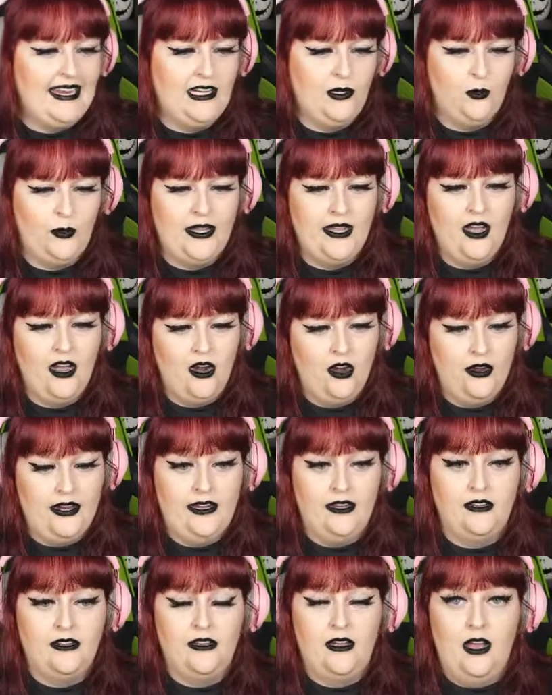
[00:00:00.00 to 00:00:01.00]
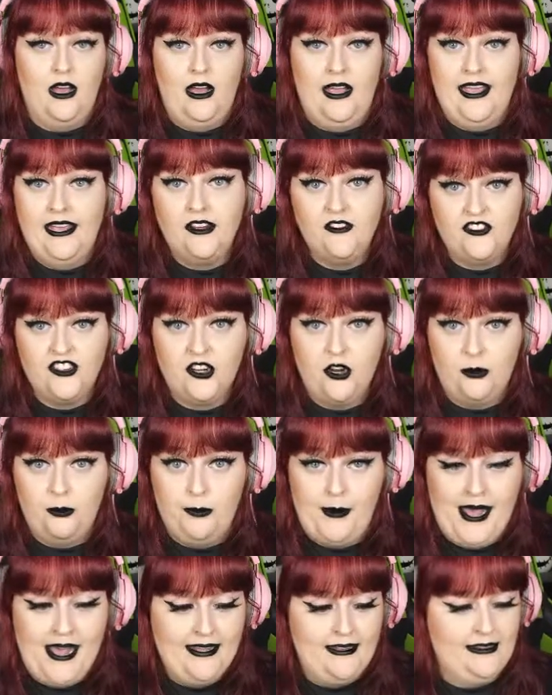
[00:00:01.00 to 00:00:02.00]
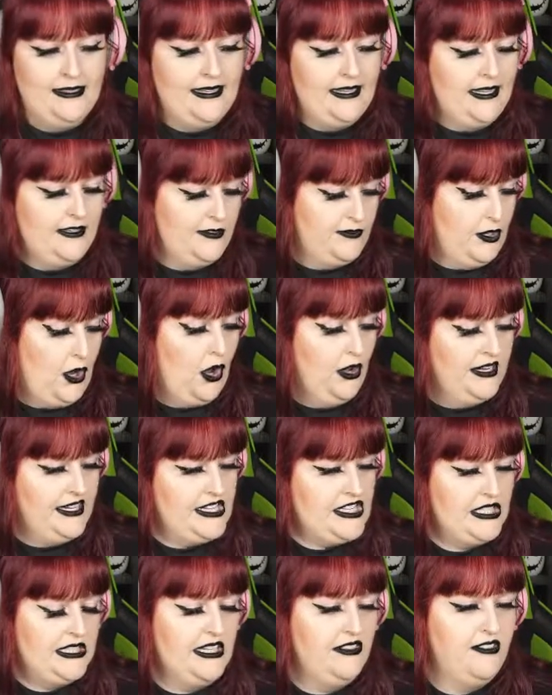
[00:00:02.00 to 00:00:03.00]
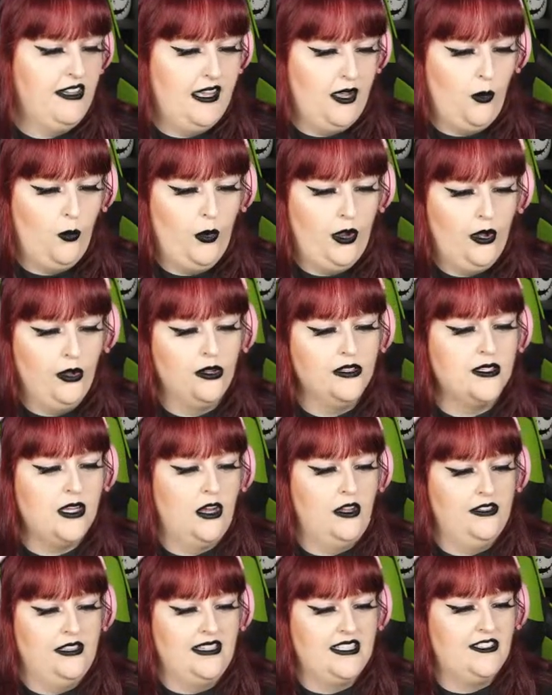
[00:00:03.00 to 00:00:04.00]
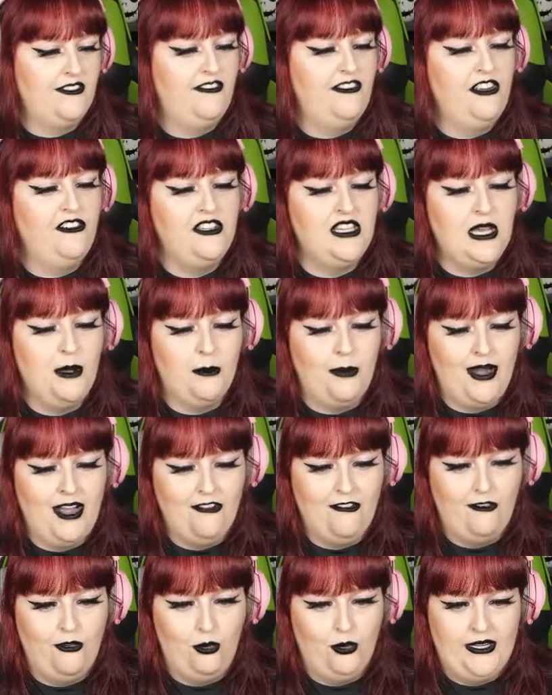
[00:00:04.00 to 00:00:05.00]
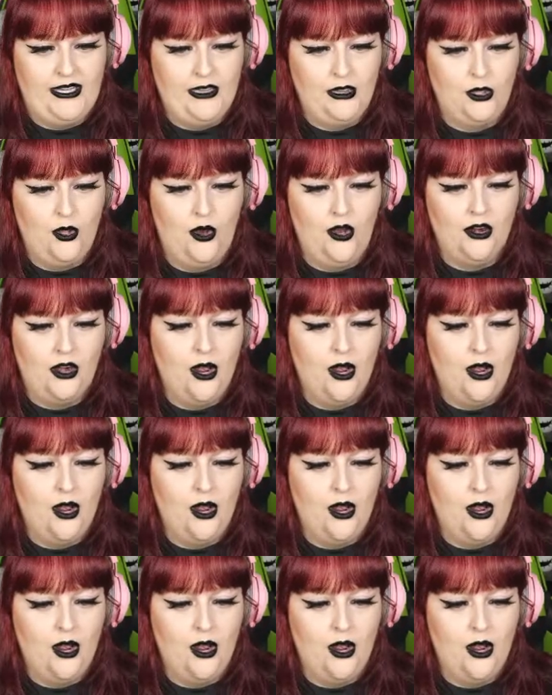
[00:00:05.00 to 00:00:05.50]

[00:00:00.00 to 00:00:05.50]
We are in Henford-on-Bagley cottage living world on this 50 by 40 lot.